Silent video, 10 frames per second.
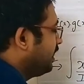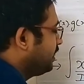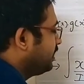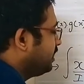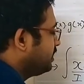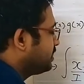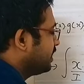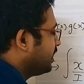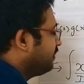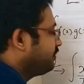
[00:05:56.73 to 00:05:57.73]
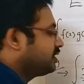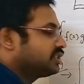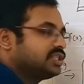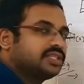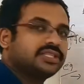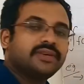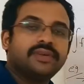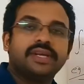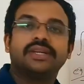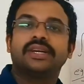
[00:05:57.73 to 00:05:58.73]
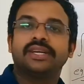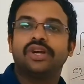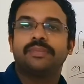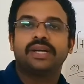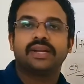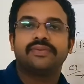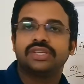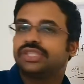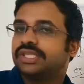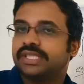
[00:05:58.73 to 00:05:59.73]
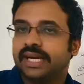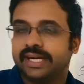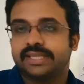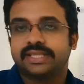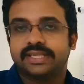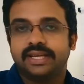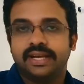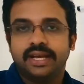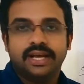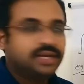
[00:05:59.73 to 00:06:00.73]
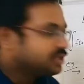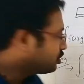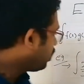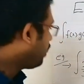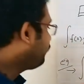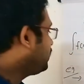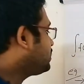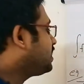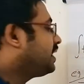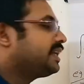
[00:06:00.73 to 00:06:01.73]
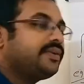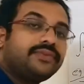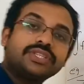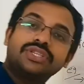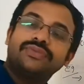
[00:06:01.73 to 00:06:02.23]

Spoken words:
and second function is our trigonometric function sin x. So after selecting first